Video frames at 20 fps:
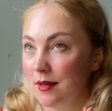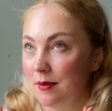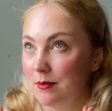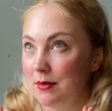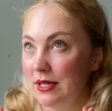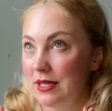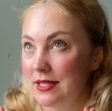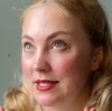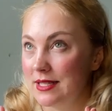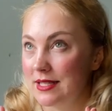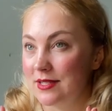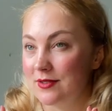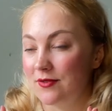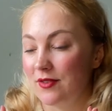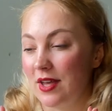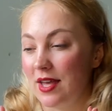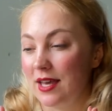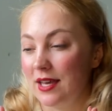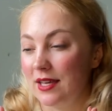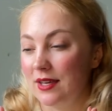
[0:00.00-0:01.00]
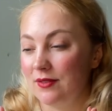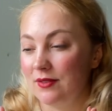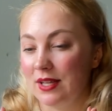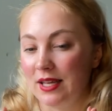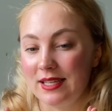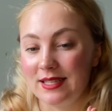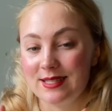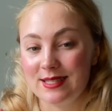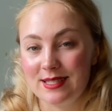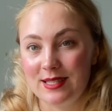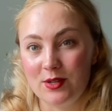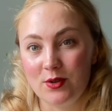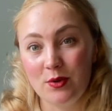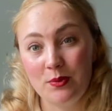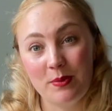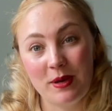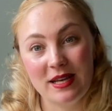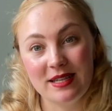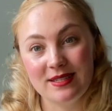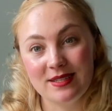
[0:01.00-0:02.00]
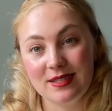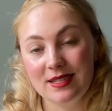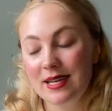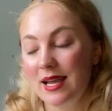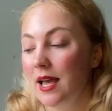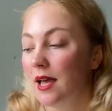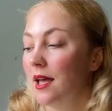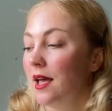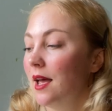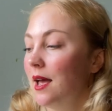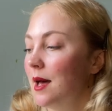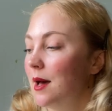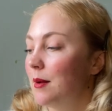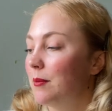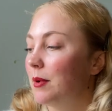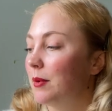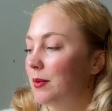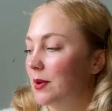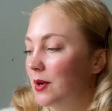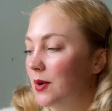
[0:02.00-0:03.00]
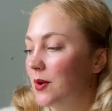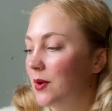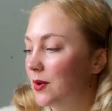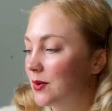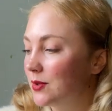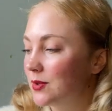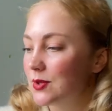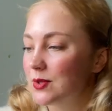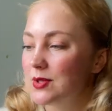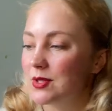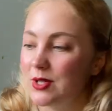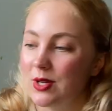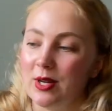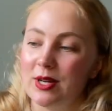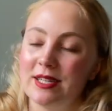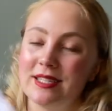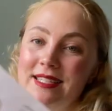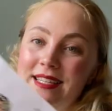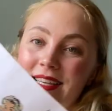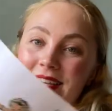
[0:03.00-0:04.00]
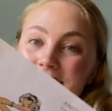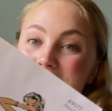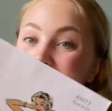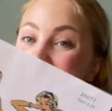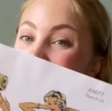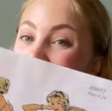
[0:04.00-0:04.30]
B6590 pattern. But we're also starting